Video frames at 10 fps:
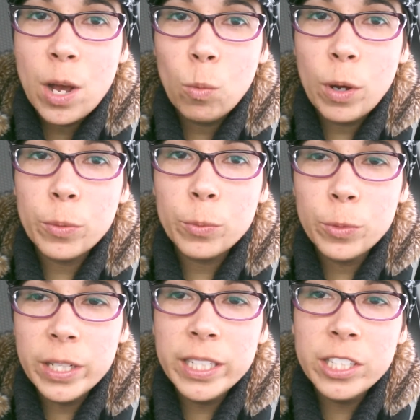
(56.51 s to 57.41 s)
what
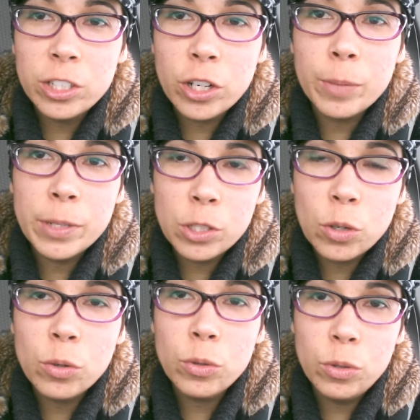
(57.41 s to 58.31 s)
really determines
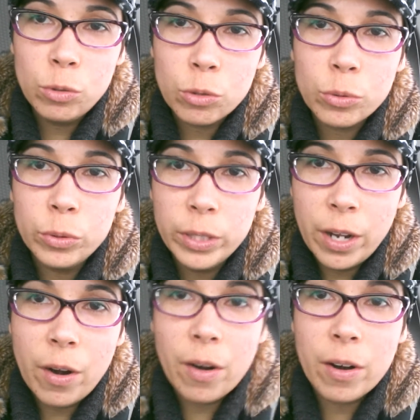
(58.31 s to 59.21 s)
who you truly
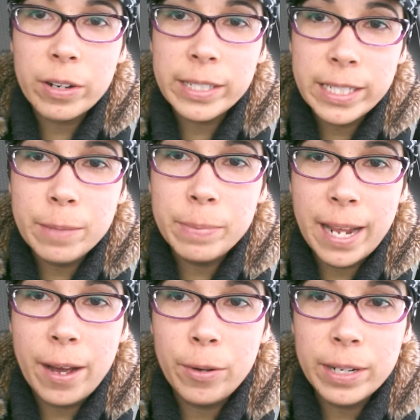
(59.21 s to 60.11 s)
are deep
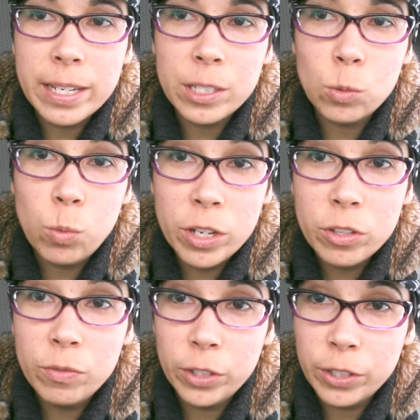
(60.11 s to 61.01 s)
down is what
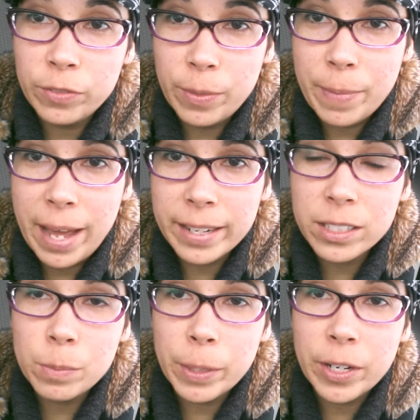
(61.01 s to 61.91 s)
you've learned from that
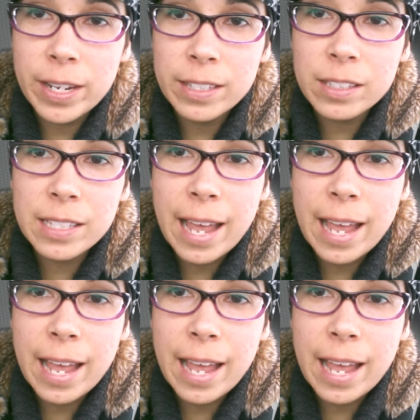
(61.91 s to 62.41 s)
experience.